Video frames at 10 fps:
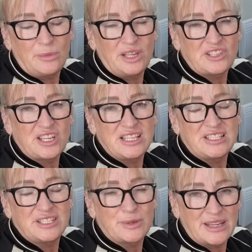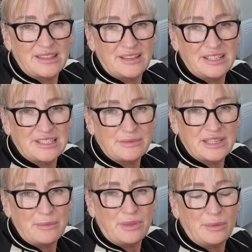which is the 23rd of
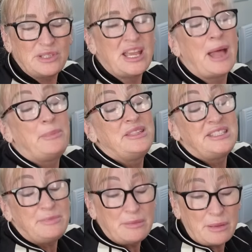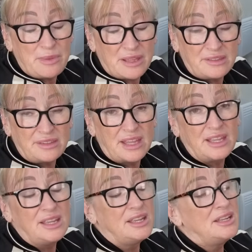September, which happens to be my
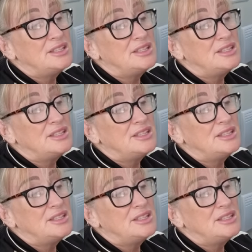birthday.